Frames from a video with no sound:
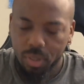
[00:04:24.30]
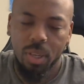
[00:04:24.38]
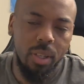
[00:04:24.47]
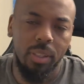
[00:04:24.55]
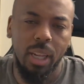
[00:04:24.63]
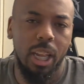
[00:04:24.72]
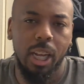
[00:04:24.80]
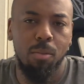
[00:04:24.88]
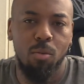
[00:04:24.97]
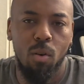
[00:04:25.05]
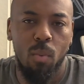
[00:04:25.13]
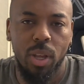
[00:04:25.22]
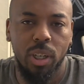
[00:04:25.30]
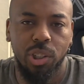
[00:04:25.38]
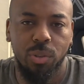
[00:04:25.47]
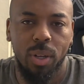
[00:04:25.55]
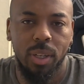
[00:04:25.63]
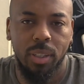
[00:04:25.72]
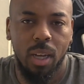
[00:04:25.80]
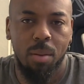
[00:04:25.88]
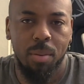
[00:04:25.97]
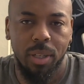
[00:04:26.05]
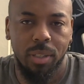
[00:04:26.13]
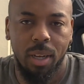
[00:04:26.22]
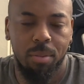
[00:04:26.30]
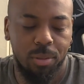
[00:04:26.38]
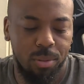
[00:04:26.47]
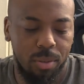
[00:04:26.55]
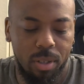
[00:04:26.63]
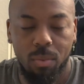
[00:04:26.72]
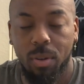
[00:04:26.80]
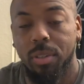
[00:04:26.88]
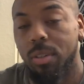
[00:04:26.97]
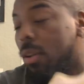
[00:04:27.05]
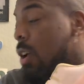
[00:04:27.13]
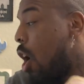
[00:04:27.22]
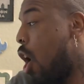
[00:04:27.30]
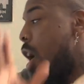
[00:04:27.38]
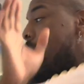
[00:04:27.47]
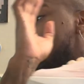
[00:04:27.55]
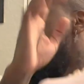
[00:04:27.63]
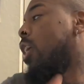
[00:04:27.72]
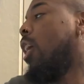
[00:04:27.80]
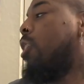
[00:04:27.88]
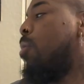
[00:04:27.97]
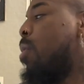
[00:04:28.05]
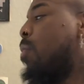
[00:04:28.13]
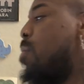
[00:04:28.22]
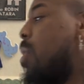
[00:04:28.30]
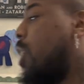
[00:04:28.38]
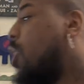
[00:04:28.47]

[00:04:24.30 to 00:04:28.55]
it's not like I'm going to wear this shoe anytime soon anyway. So, all right, get some information